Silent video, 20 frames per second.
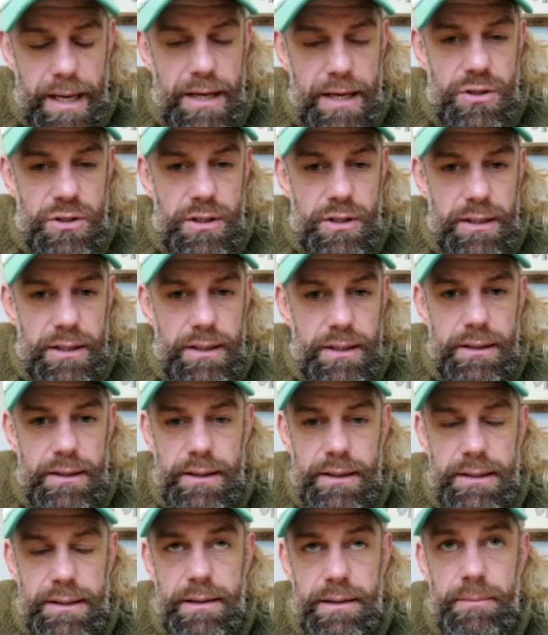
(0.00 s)
actually,
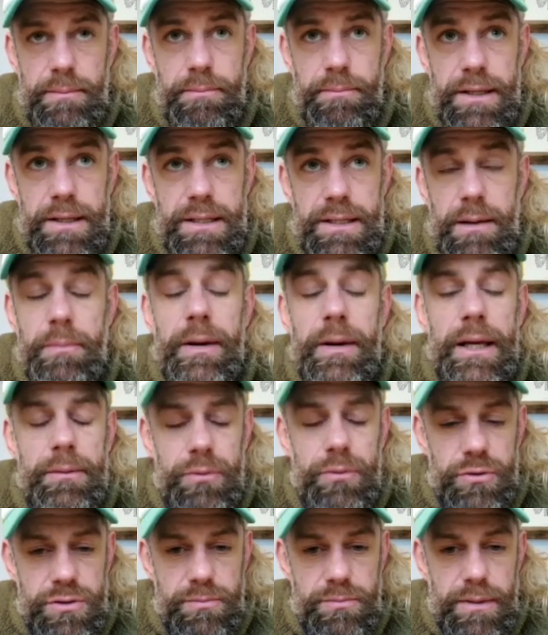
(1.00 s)
is it
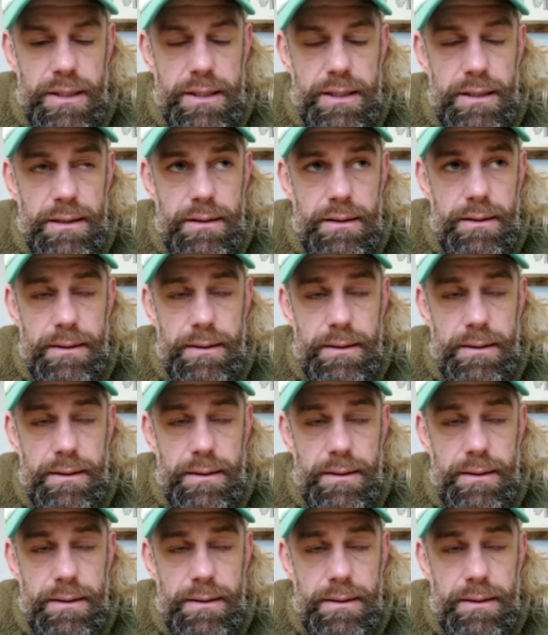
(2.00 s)
applicable to me?